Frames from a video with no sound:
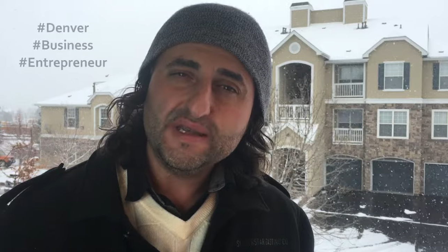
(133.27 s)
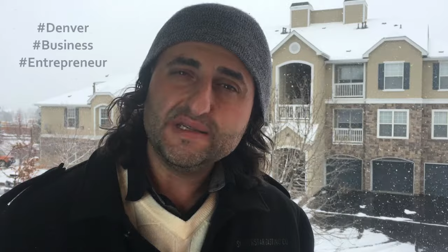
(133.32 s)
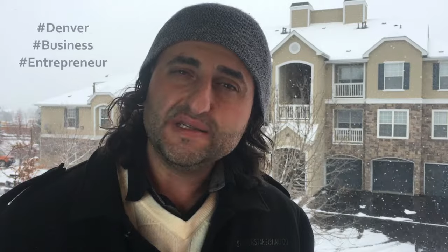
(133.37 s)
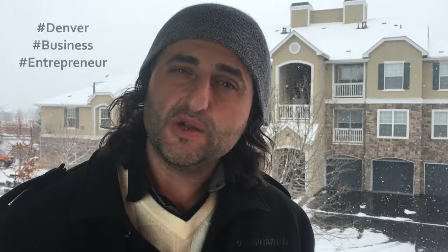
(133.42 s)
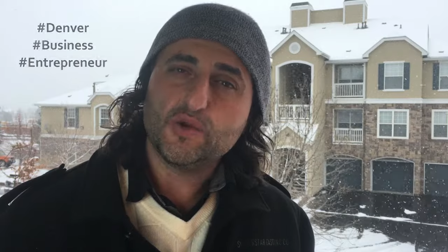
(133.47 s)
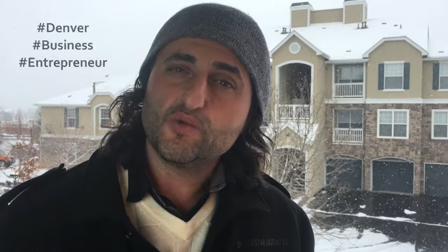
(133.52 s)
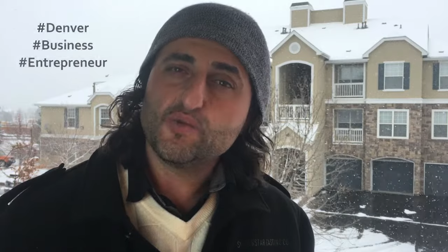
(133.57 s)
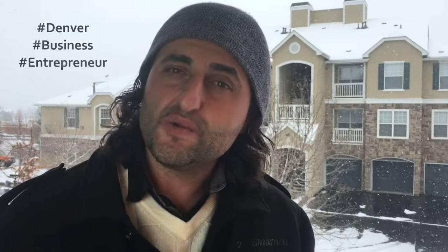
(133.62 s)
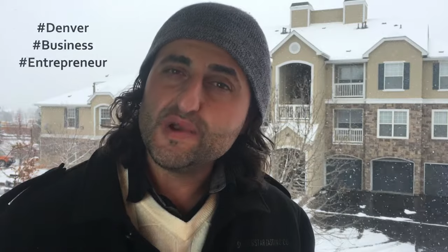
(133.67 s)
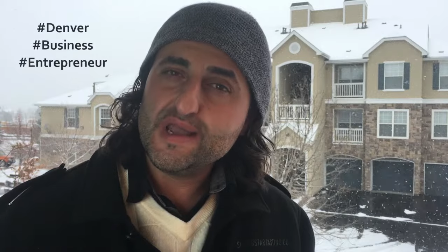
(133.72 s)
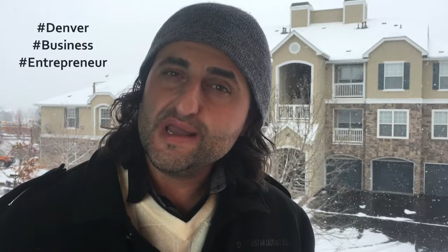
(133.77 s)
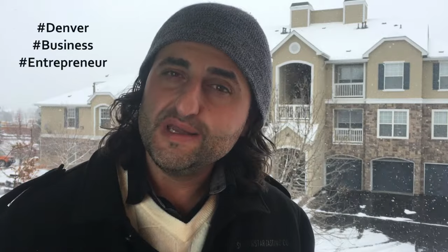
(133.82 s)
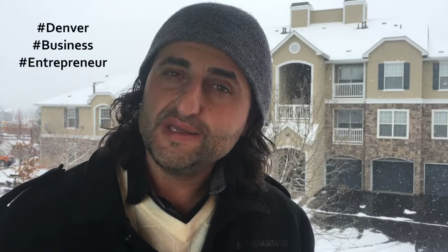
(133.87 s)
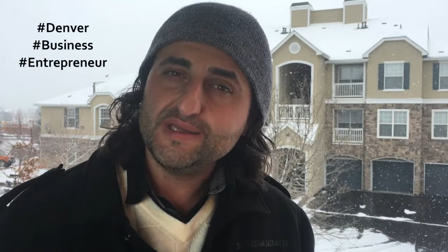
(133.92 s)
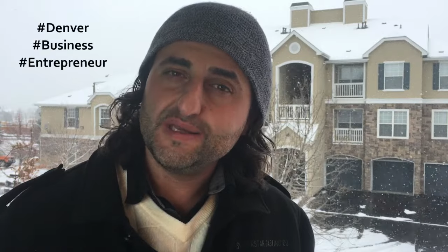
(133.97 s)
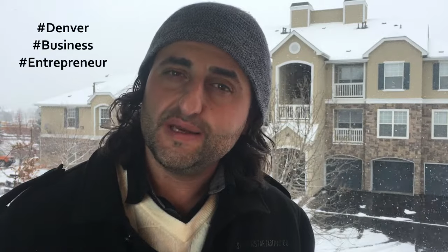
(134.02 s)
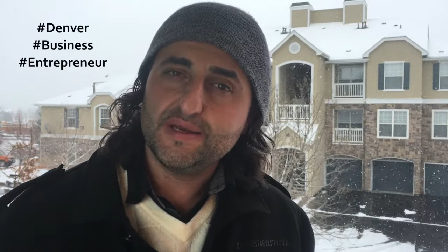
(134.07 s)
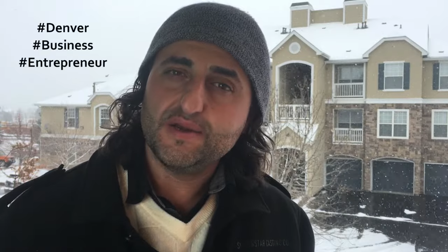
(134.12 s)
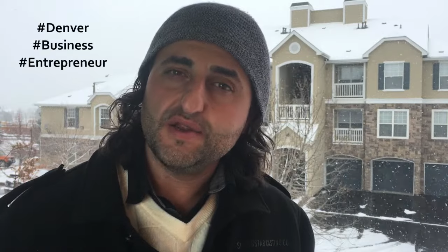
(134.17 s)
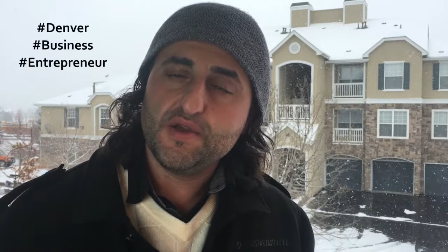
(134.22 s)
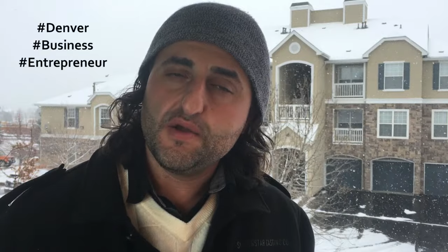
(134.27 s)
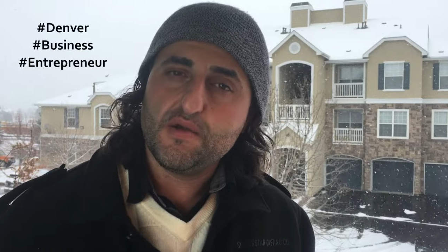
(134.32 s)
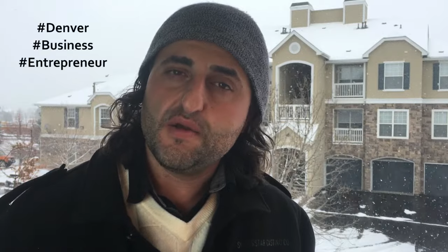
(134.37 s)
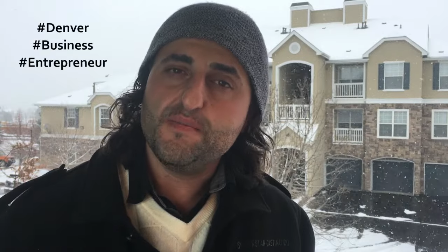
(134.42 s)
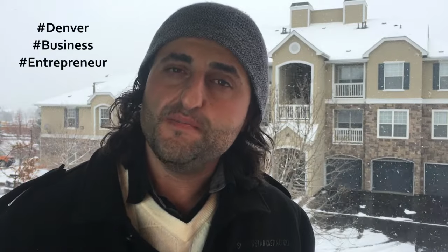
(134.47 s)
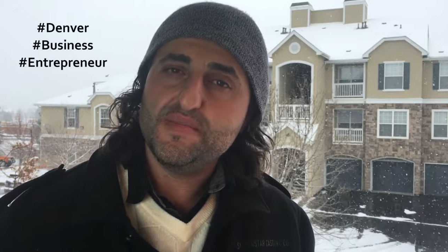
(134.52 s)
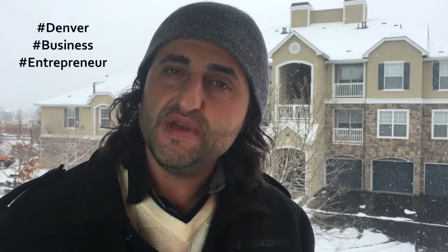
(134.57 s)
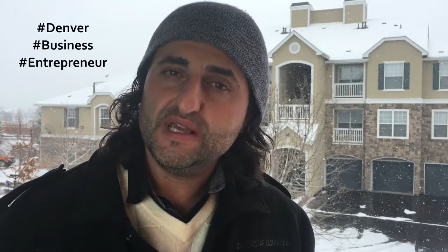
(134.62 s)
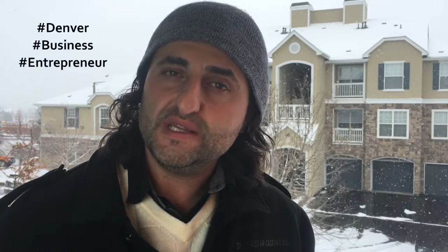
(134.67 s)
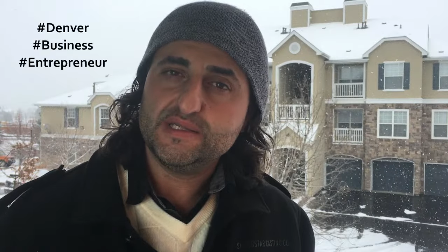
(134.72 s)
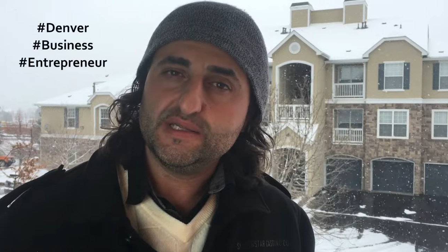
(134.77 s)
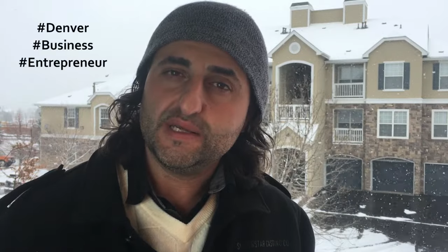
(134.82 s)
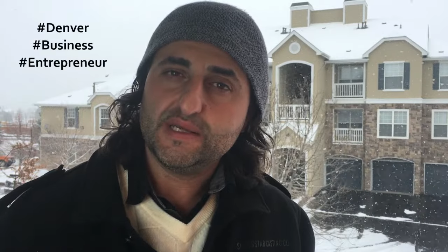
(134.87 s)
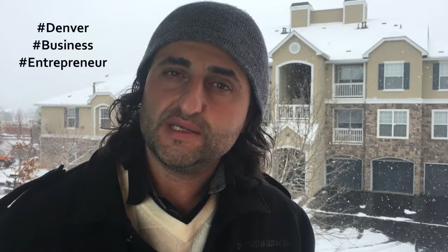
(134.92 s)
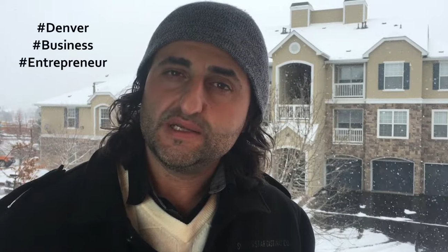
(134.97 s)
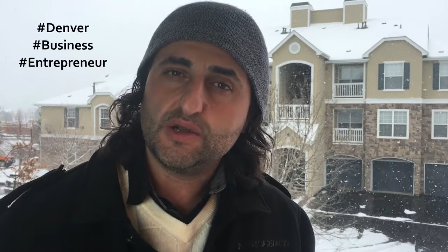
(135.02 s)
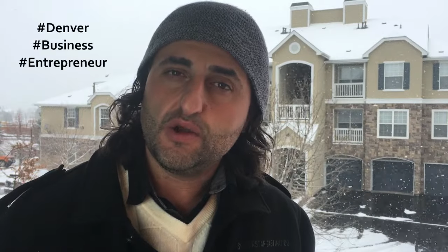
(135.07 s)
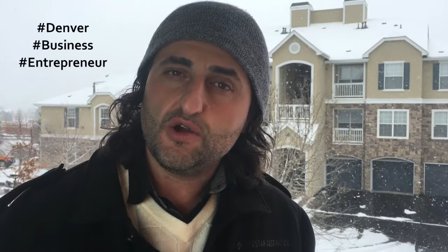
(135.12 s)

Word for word: is the reason you're in business?